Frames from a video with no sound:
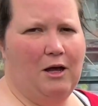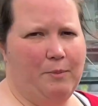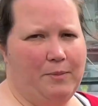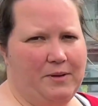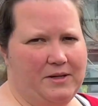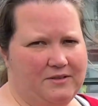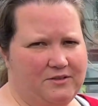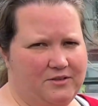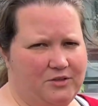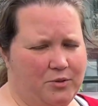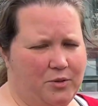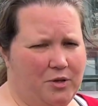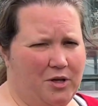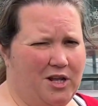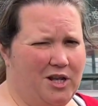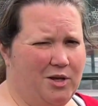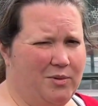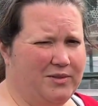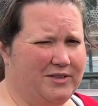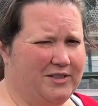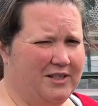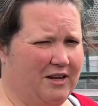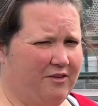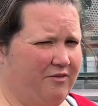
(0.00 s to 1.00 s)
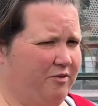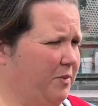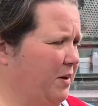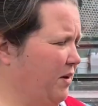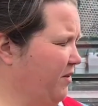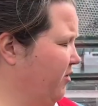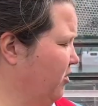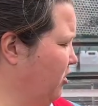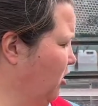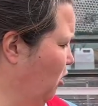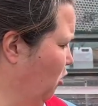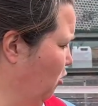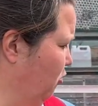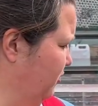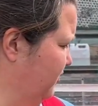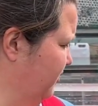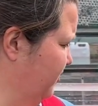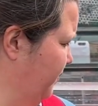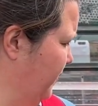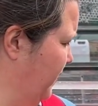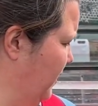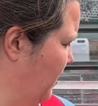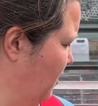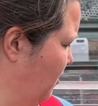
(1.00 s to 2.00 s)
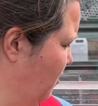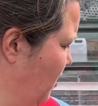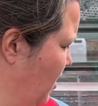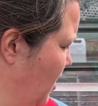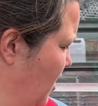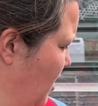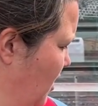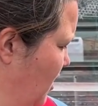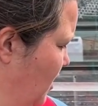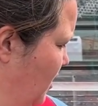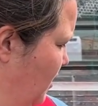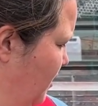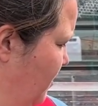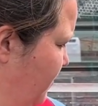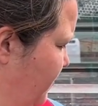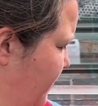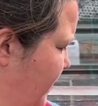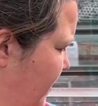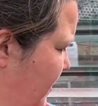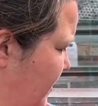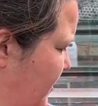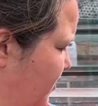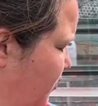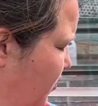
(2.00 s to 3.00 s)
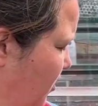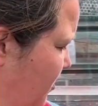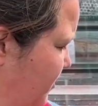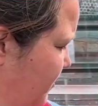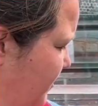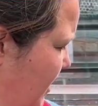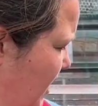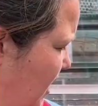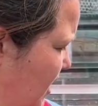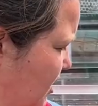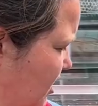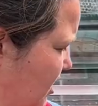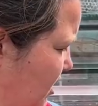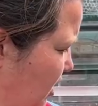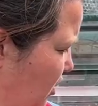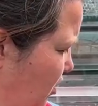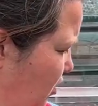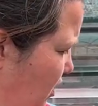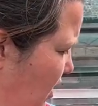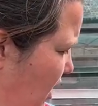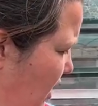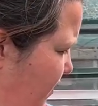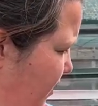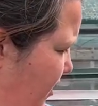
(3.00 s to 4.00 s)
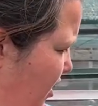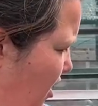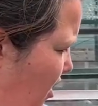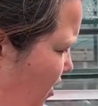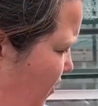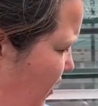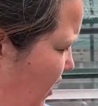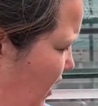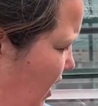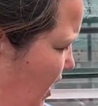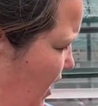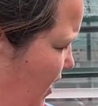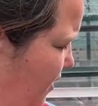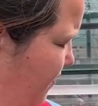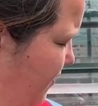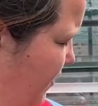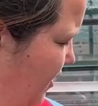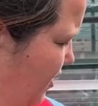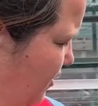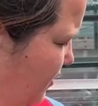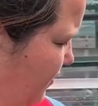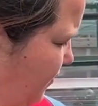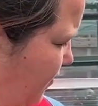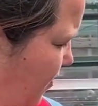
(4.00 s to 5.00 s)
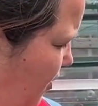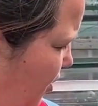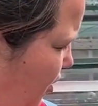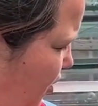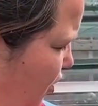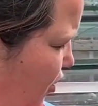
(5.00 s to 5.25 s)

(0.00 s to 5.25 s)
bit too early. We did have a bit of a cold spell. These ones actually look like they are alive. They are putting